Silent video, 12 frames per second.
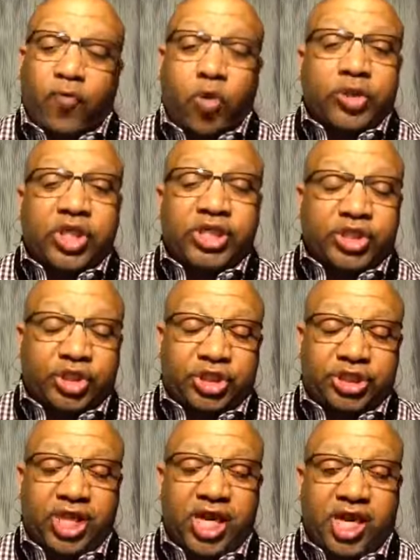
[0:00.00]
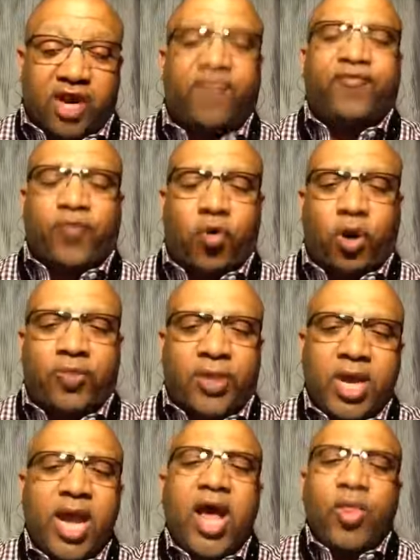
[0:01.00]
or to share
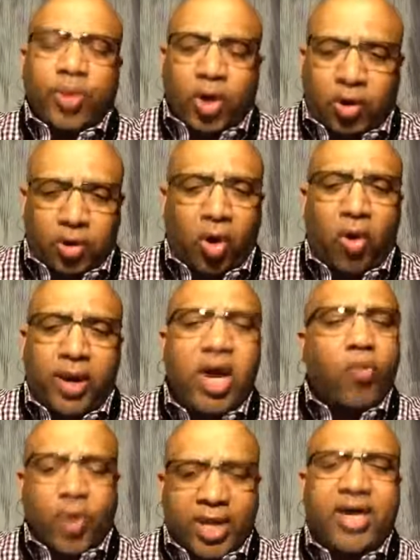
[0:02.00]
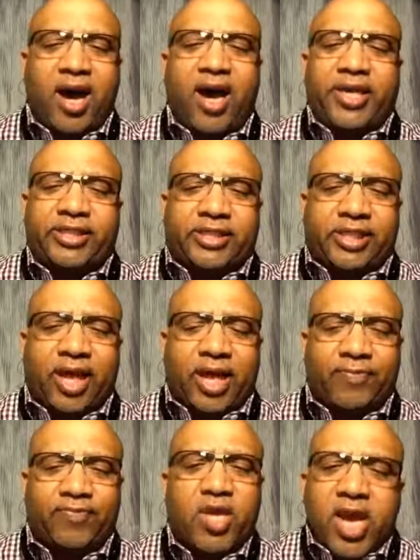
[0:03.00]
forth the glory of what God has done.